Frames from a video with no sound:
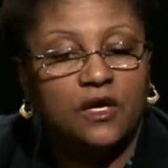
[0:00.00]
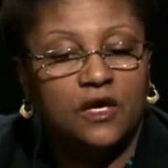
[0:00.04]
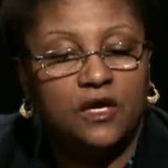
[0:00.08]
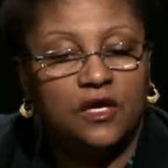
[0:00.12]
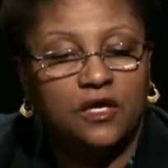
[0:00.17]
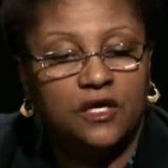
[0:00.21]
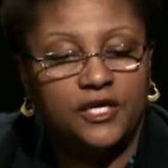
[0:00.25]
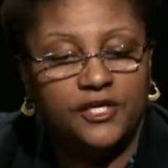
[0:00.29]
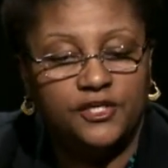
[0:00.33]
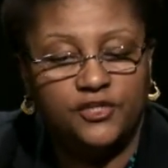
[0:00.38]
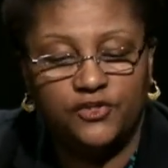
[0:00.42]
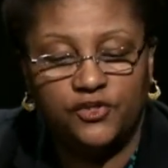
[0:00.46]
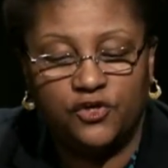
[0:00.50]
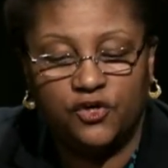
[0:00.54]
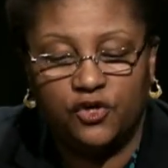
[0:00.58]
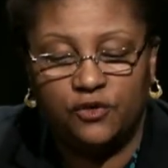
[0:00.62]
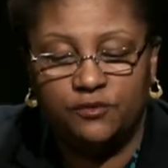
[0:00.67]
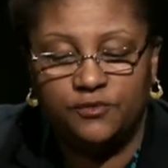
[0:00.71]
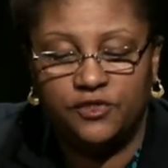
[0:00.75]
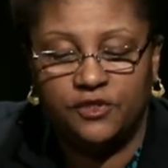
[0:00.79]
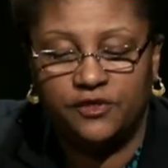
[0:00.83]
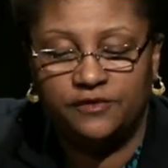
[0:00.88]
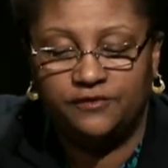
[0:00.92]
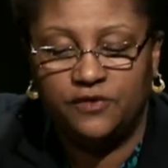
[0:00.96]
uh, in
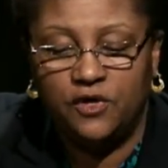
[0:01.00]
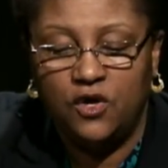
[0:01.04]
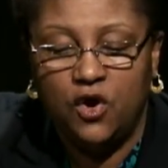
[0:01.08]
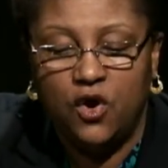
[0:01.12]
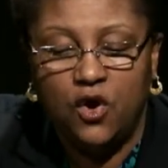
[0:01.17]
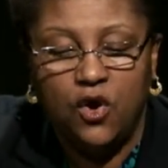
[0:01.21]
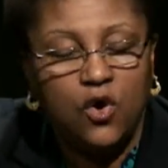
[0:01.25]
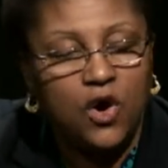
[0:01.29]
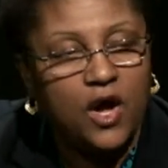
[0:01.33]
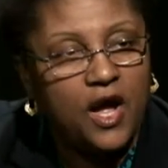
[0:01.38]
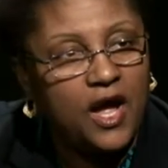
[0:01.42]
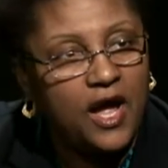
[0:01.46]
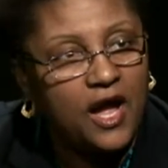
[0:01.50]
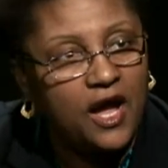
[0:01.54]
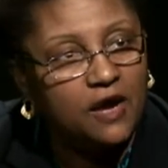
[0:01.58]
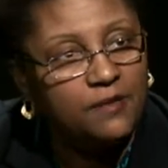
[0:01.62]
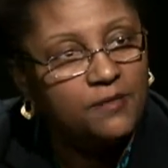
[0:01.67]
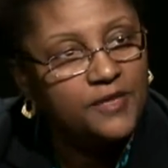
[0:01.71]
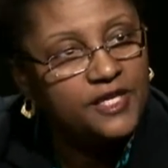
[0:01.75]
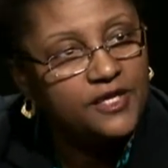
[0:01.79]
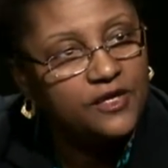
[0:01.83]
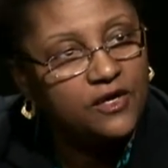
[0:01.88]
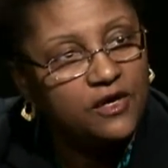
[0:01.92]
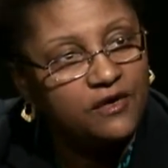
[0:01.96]
terms of how
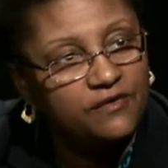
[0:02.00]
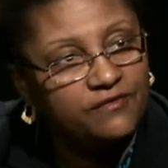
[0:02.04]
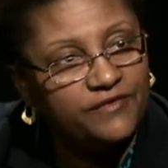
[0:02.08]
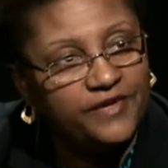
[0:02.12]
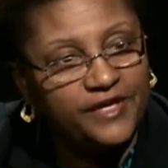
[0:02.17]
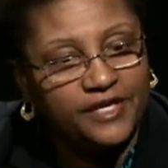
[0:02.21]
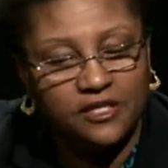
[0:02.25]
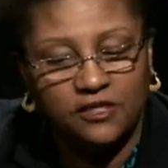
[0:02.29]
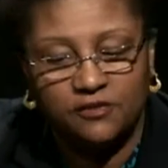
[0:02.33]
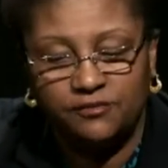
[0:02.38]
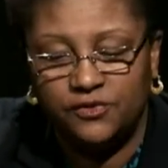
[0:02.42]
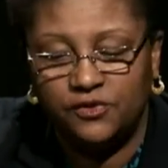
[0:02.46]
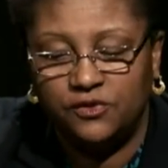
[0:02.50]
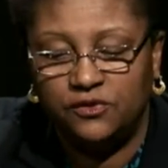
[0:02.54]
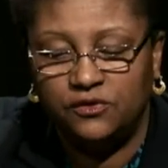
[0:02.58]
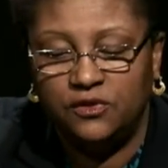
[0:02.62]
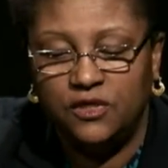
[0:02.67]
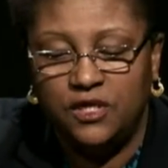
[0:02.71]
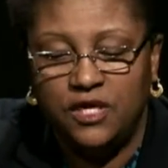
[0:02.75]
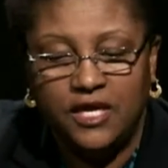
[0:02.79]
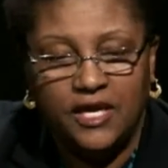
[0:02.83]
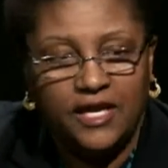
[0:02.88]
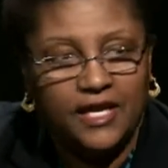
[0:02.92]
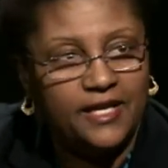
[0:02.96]
many are available
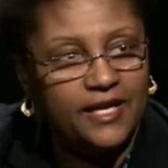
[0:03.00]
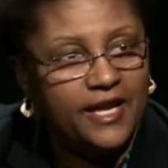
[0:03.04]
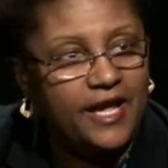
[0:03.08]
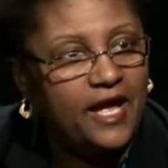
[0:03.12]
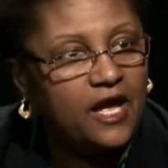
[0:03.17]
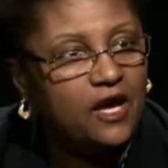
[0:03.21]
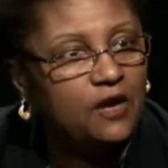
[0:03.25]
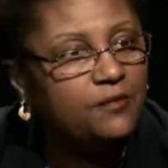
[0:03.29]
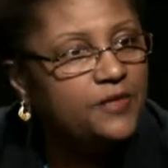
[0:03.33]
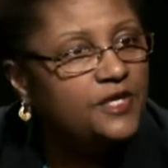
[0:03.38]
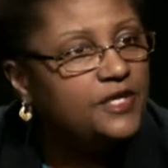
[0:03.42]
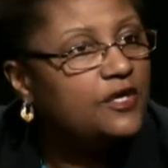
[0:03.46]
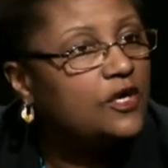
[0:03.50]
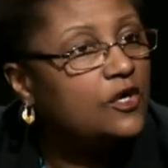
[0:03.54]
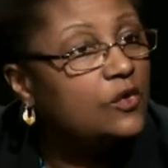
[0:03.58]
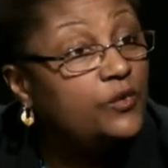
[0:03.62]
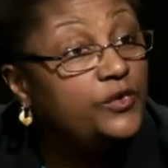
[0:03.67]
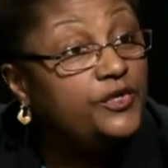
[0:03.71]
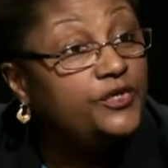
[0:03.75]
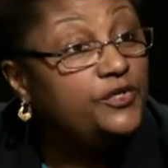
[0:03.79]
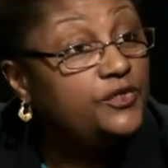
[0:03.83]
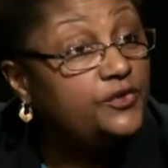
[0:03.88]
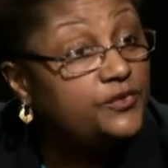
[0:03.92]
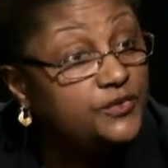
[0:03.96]
and how many are
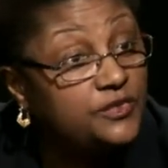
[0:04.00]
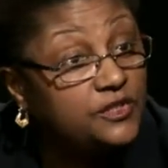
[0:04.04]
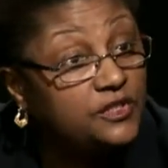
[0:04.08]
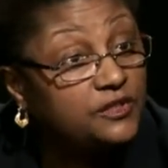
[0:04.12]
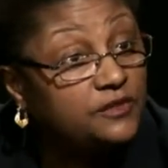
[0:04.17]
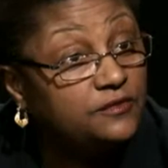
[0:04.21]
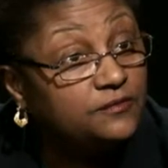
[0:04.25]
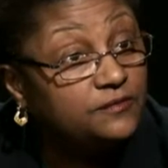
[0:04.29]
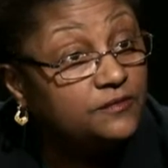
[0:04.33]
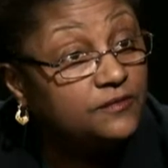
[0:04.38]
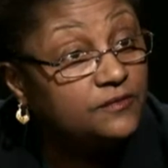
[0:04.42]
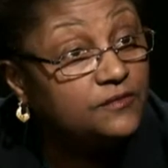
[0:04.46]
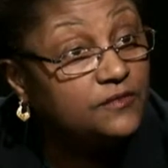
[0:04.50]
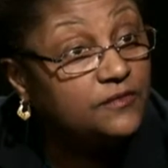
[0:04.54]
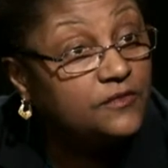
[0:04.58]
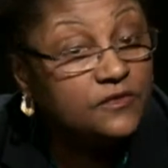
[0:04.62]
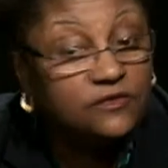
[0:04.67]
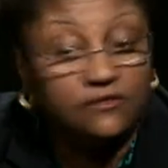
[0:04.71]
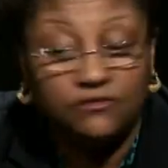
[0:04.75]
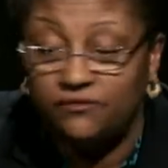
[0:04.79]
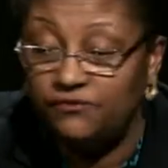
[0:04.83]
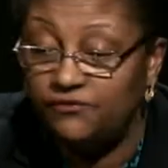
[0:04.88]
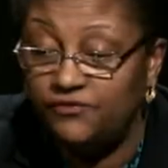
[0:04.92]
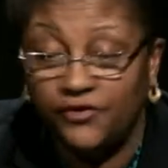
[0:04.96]
we using.
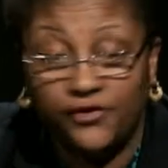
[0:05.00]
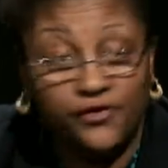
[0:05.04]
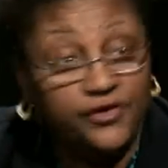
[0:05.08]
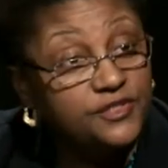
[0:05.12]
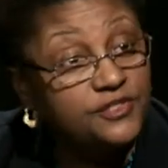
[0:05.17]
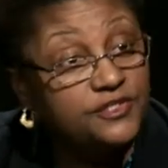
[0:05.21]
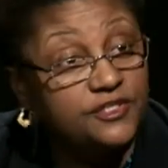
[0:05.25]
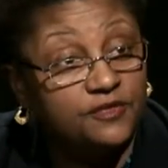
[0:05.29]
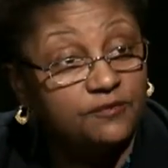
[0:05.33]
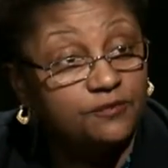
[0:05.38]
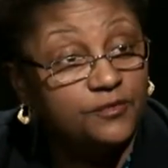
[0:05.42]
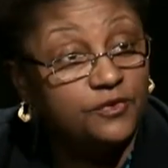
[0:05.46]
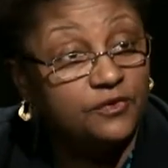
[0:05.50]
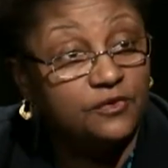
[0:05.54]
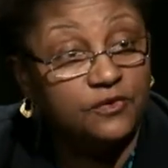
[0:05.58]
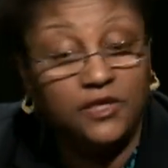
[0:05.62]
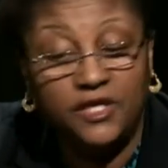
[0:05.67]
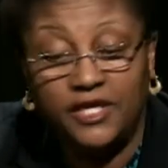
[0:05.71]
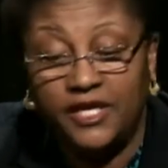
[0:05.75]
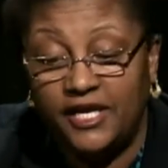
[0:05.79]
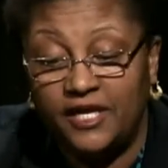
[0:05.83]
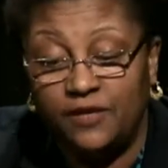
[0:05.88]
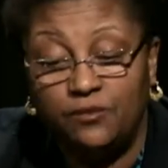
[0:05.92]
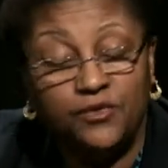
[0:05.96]
Very simple,
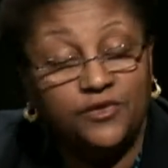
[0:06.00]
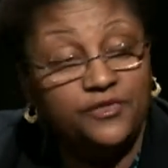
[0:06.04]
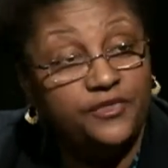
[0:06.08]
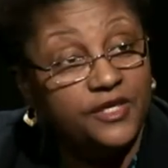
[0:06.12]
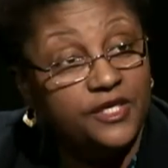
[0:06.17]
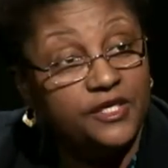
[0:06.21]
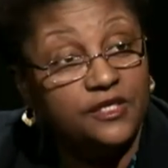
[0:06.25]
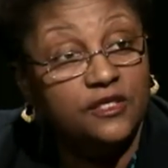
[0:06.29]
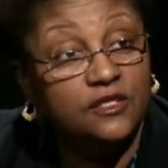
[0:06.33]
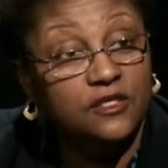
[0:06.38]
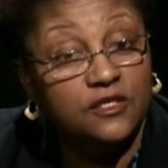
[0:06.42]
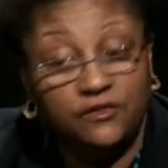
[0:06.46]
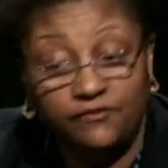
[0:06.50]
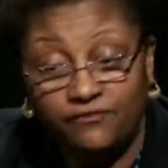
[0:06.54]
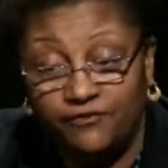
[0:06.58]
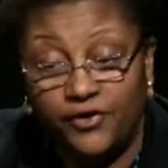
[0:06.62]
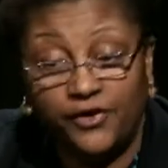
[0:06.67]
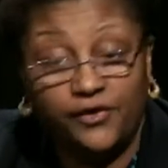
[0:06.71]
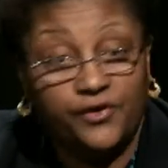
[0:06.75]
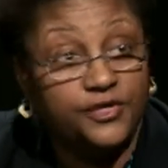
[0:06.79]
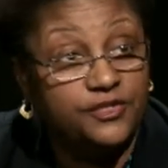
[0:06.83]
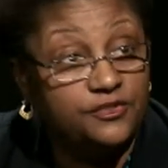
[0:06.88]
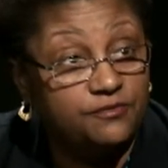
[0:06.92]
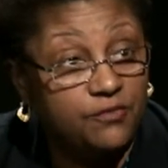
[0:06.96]
and within
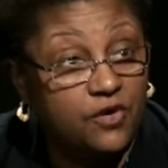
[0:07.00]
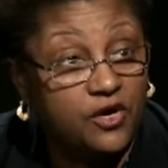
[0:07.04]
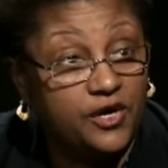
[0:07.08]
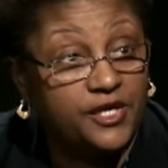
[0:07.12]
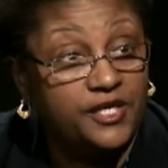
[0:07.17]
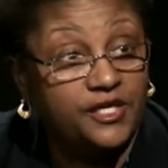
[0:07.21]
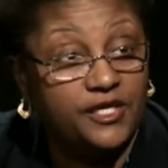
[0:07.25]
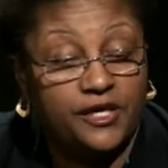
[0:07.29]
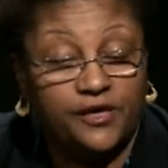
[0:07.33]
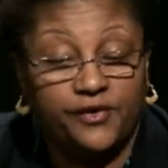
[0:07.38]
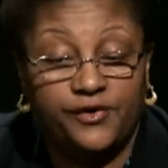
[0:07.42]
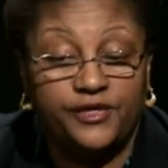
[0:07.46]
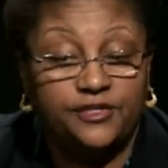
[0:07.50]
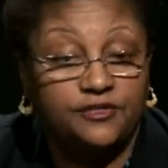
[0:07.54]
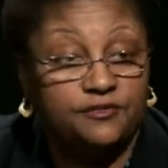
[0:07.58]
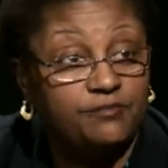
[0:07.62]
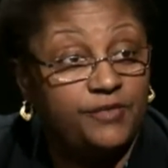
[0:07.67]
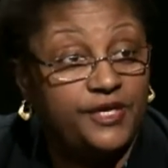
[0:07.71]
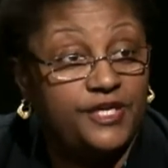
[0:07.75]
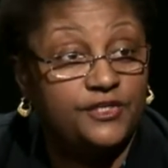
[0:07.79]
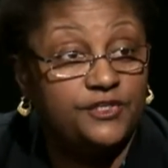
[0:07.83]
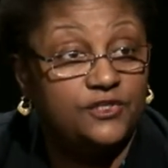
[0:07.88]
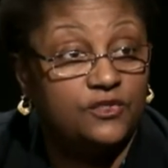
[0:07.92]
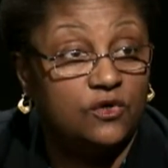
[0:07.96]
various market areas
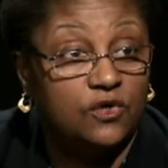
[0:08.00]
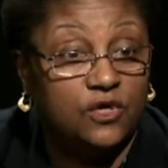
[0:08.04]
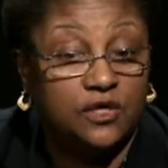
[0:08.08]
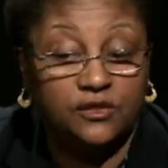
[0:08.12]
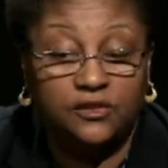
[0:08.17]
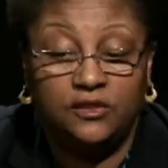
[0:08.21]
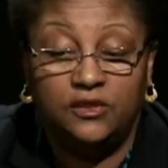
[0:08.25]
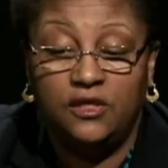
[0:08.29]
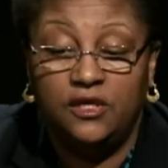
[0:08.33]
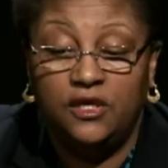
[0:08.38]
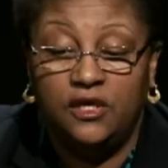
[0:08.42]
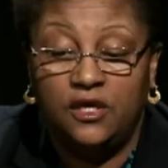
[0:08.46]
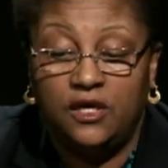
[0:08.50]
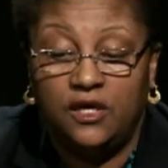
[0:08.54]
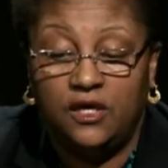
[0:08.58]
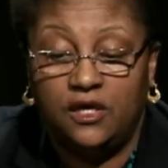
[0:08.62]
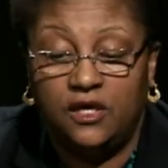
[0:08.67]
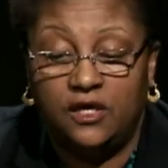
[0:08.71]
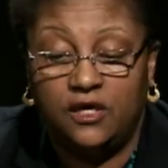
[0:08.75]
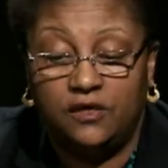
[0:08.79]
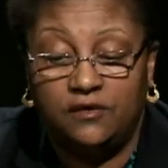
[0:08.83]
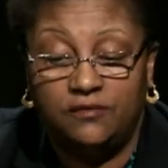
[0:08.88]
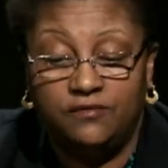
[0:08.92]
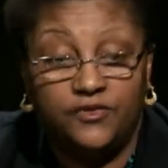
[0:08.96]
based on
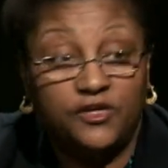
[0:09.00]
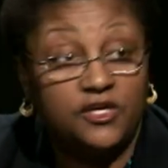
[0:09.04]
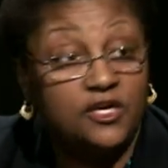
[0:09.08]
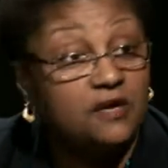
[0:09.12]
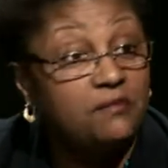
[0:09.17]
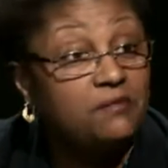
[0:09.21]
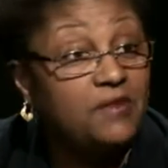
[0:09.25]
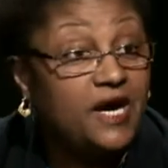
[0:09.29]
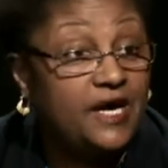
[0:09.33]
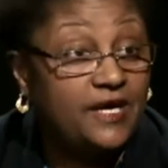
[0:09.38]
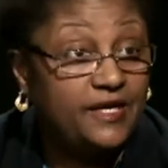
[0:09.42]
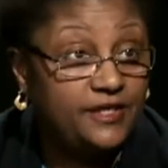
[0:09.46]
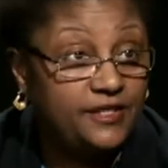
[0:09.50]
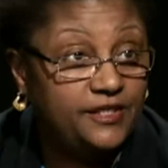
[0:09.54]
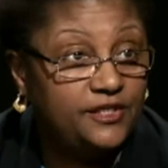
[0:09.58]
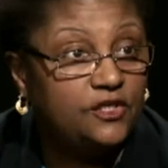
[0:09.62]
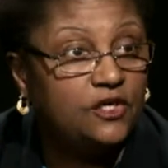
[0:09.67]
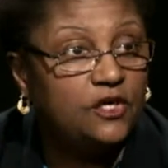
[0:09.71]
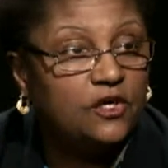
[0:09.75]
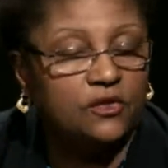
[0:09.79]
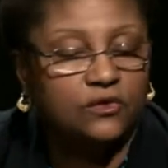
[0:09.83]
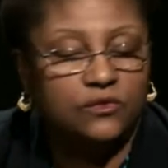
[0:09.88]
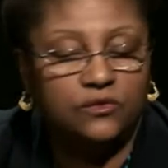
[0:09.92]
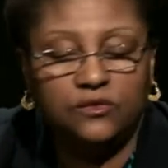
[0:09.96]
um, the commodity
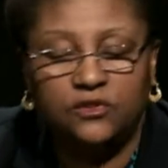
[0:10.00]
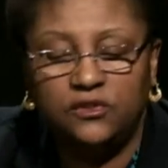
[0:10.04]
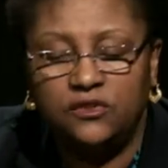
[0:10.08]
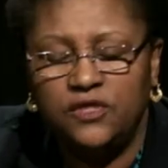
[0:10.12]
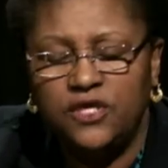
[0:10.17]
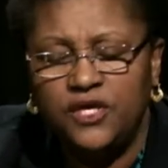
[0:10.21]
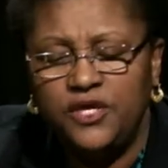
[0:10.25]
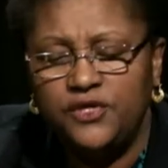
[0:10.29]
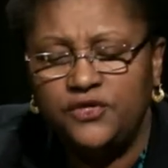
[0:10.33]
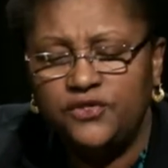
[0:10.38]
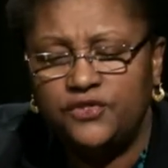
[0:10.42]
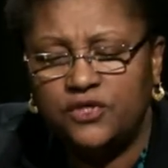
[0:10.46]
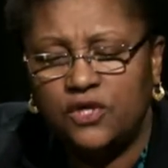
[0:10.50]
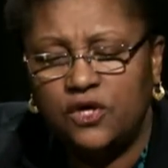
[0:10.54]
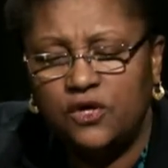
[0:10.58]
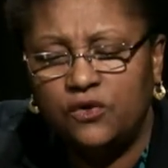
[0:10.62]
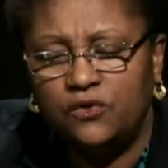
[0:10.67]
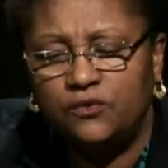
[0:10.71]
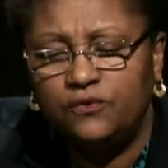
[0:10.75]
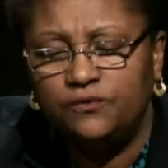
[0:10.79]
code. So